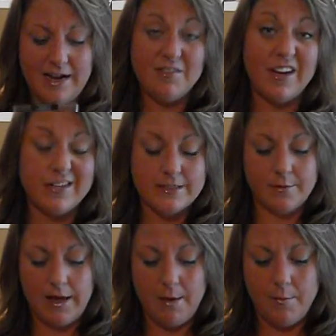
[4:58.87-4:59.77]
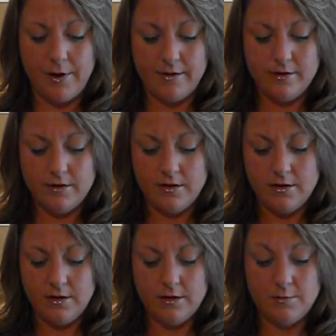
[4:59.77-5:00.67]
I haven't used them yet, but
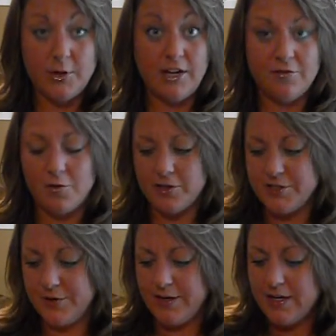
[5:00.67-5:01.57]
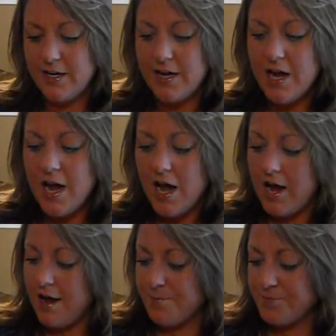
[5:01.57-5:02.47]
I'm looking forward to it.
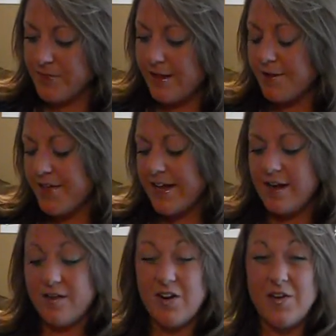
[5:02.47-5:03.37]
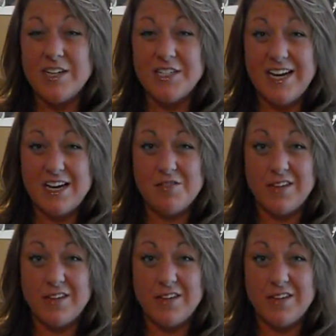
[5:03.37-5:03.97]
Um, another thing I have, I've actually had